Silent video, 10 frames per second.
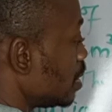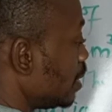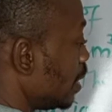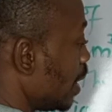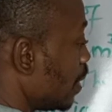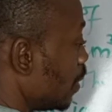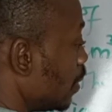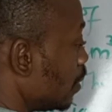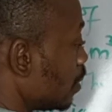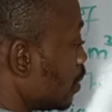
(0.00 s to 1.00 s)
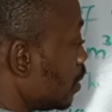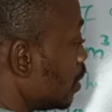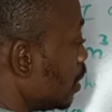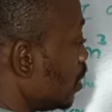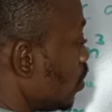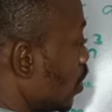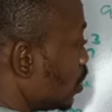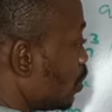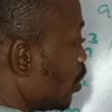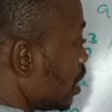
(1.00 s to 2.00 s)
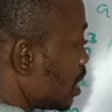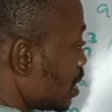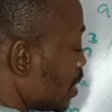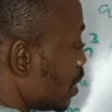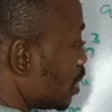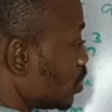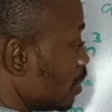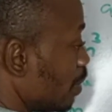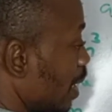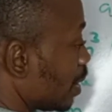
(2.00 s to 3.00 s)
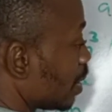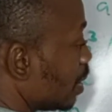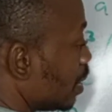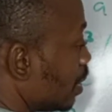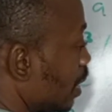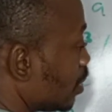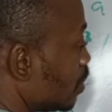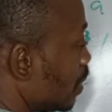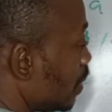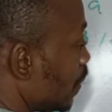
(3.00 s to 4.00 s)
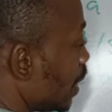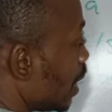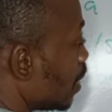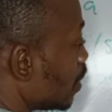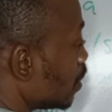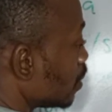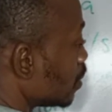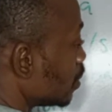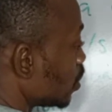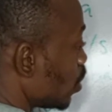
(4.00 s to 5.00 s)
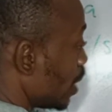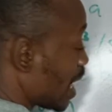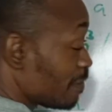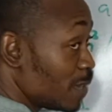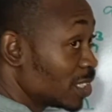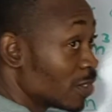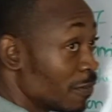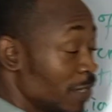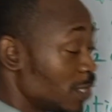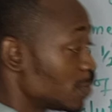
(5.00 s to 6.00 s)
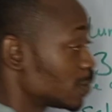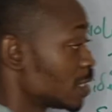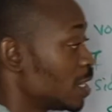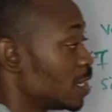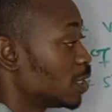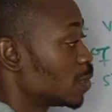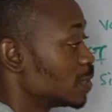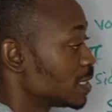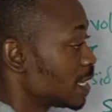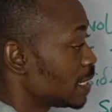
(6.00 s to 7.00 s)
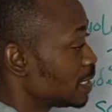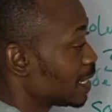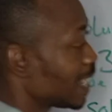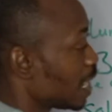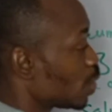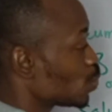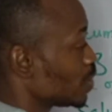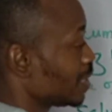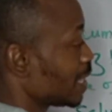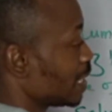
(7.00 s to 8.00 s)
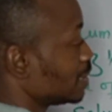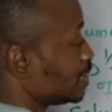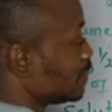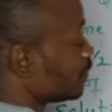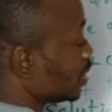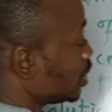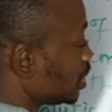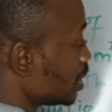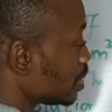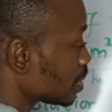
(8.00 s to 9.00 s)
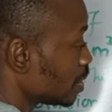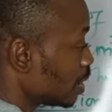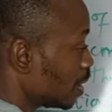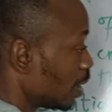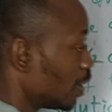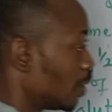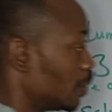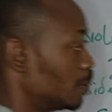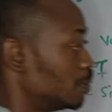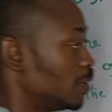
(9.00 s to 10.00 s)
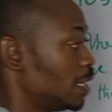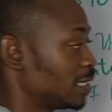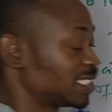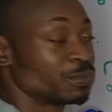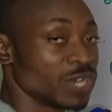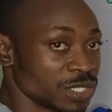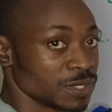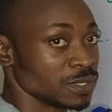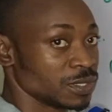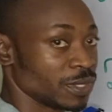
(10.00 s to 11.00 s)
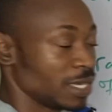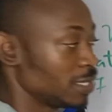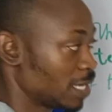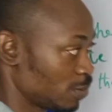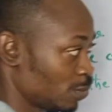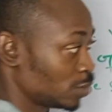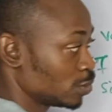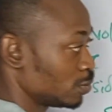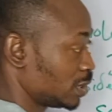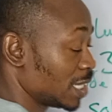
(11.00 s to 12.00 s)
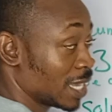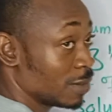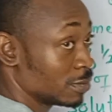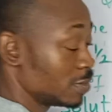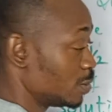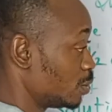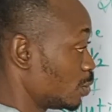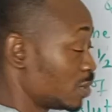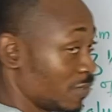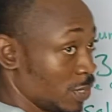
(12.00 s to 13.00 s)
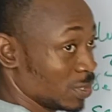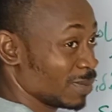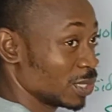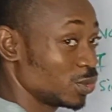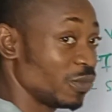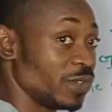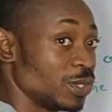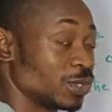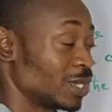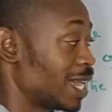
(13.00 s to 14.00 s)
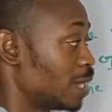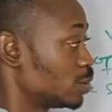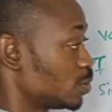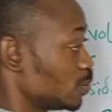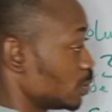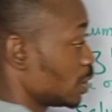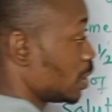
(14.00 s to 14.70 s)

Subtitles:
the L equals, we bring this T3 to the back, that's going to be 3L squared. I've made some videos concerning how we can differentiate like expressions. Okay, you want to check out those videos, about 2 videos on how to